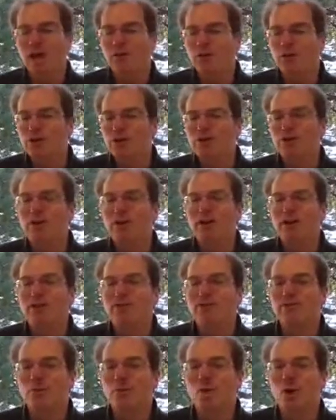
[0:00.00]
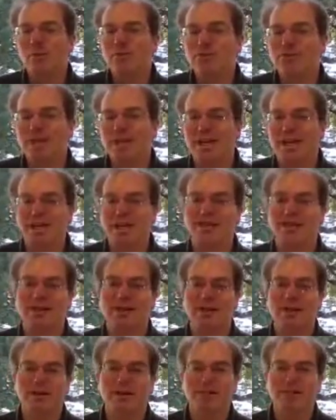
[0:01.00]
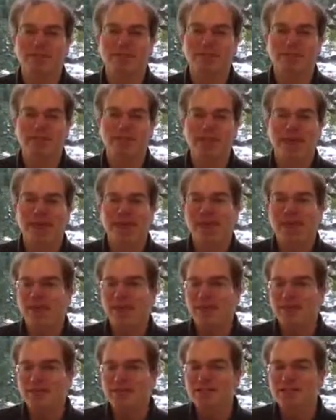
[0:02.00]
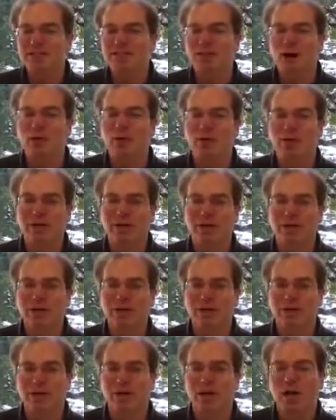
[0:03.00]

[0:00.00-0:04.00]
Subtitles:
First of all, it forms easily. This is a bonus.